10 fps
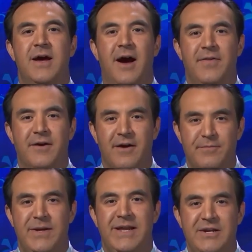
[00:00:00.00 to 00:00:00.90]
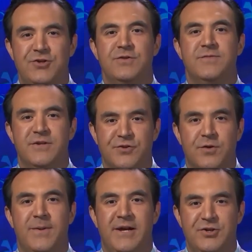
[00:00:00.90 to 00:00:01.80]
uh, there have been issues of
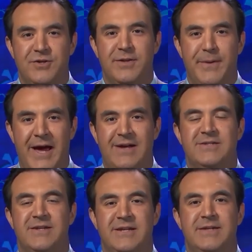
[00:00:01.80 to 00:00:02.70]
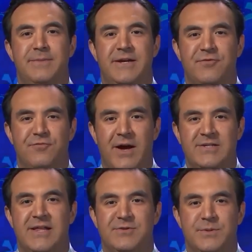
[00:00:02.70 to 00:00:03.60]
discrimination in the past that need to be
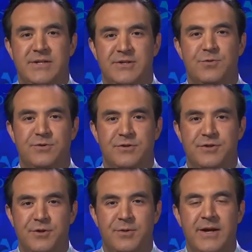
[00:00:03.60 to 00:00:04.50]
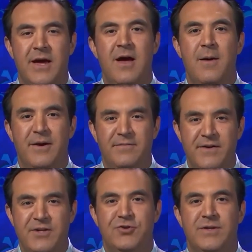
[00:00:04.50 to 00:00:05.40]
addressed. That's what these schools are doing. But
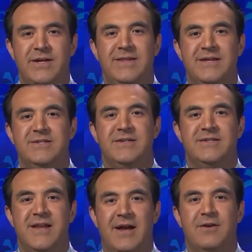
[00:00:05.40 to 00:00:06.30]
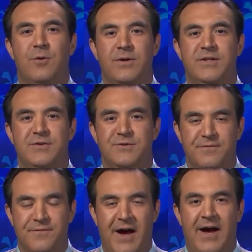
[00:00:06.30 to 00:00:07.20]
eventually, this is not going to
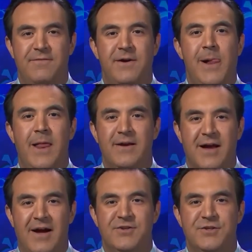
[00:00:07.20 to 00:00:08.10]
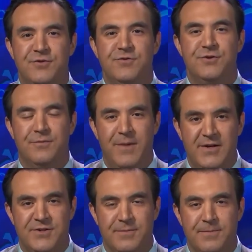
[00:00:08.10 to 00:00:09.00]
survive constitutional
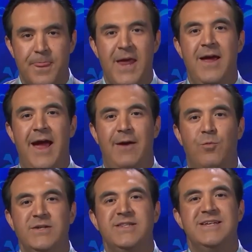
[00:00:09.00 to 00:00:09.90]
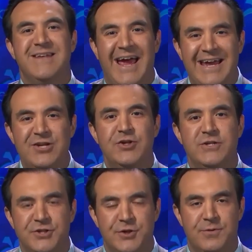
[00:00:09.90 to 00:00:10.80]
muster. And once these Asian
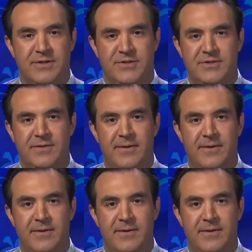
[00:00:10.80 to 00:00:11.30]
students